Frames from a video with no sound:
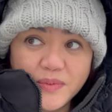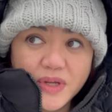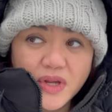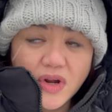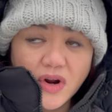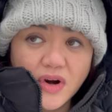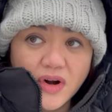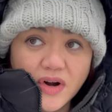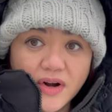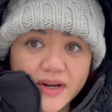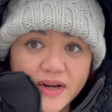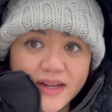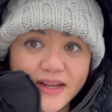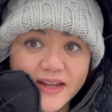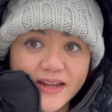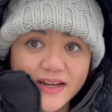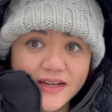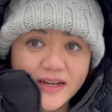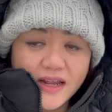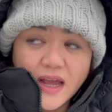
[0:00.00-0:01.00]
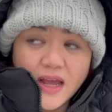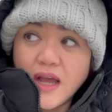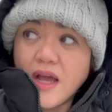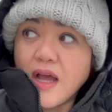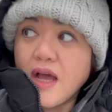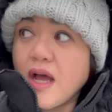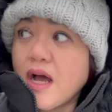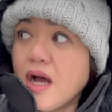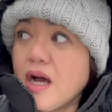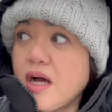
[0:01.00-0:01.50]
We are in
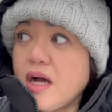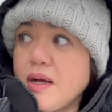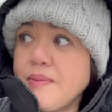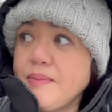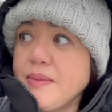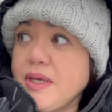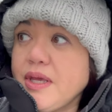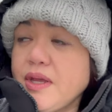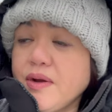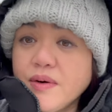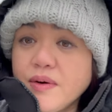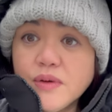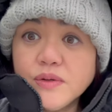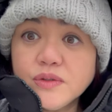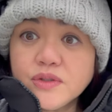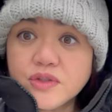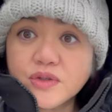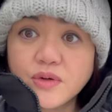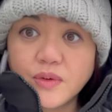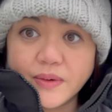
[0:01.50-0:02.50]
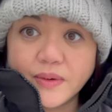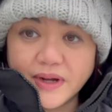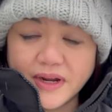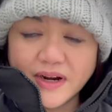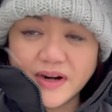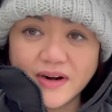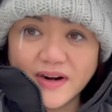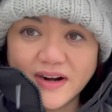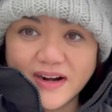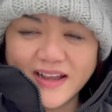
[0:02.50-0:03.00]
Hero
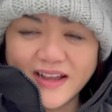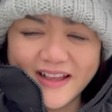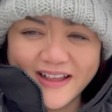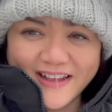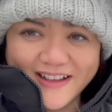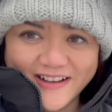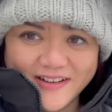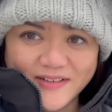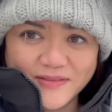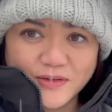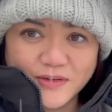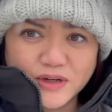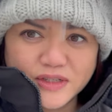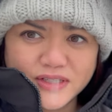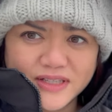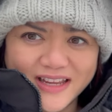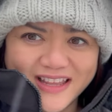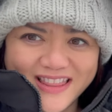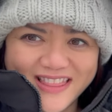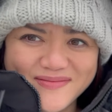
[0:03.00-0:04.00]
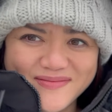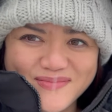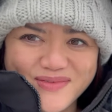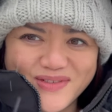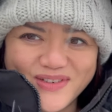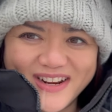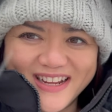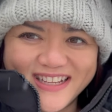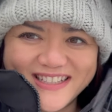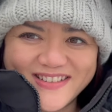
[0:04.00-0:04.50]
Square first thing in the
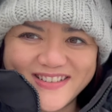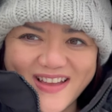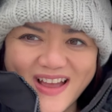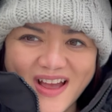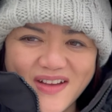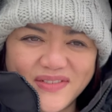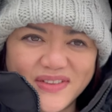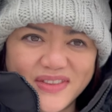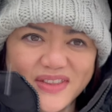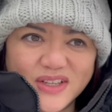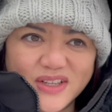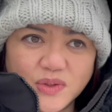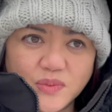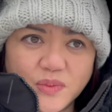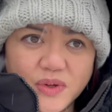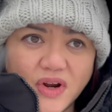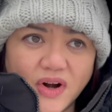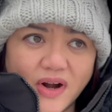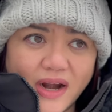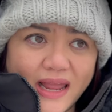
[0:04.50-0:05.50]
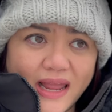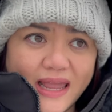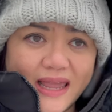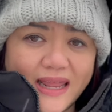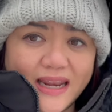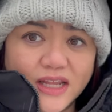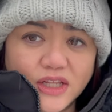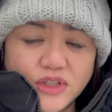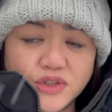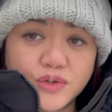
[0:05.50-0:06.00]
morning, so after this we are
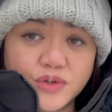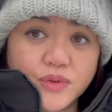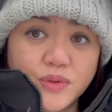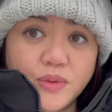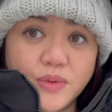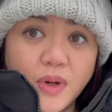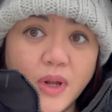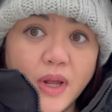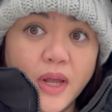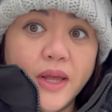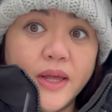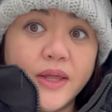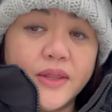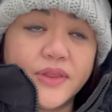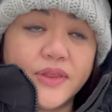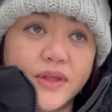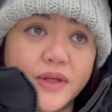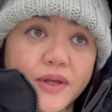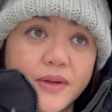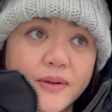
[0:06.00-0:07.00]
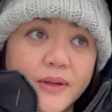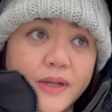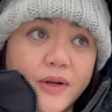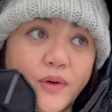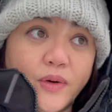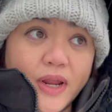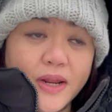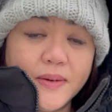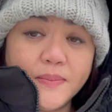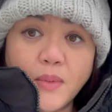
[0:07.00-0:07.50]
heading to the
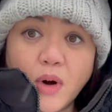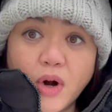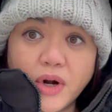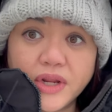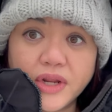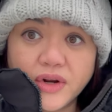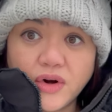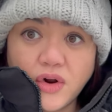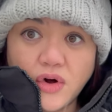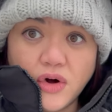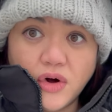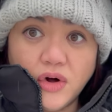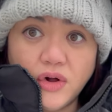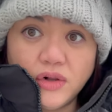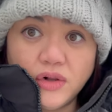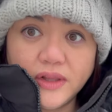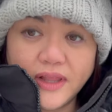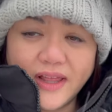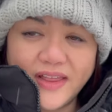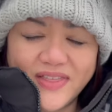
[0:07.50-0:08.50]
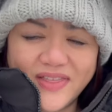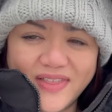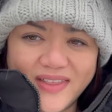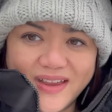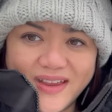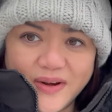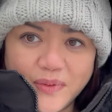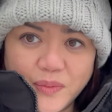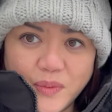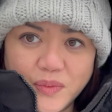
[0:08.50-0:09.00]
Great Market Hall, and
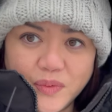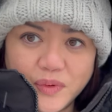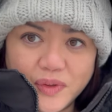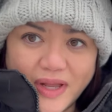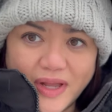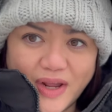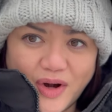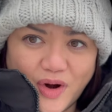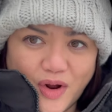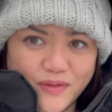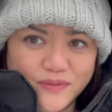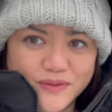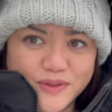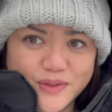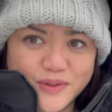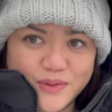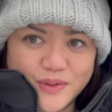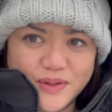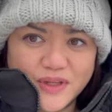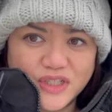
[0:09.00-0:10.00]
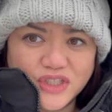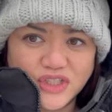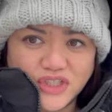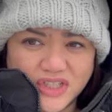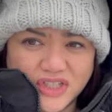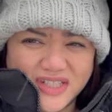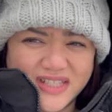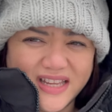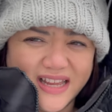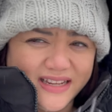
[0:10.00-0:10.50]
then we will head off to the
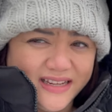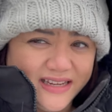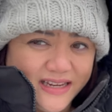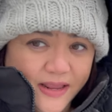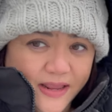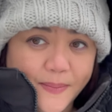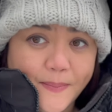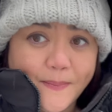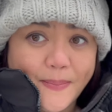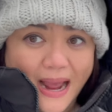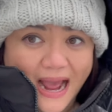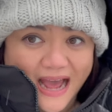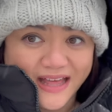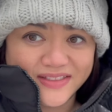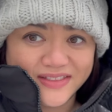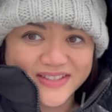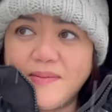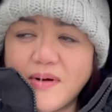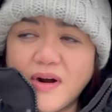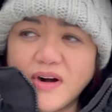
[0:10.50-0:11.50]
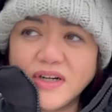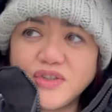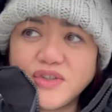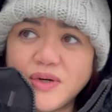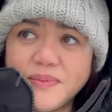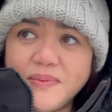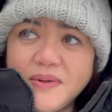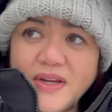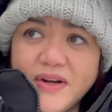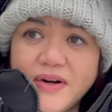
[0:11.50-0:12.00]
Széchenyi Bank. Our
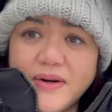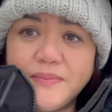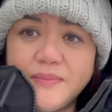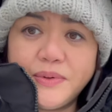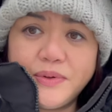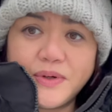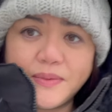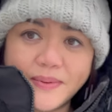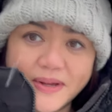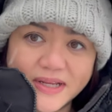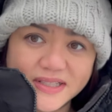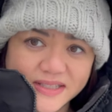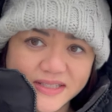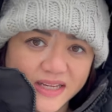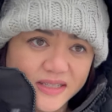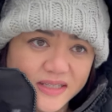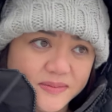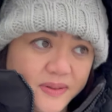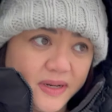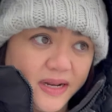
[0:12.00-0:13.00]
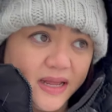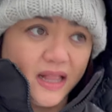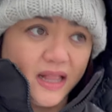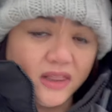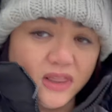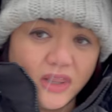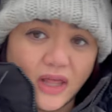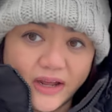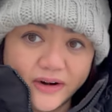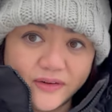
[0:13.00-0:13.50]
trip here in Budapest has been a
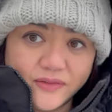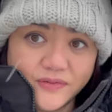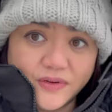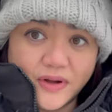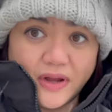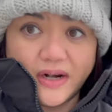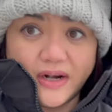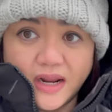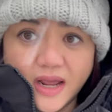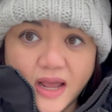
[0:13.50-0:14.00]
lot of fun.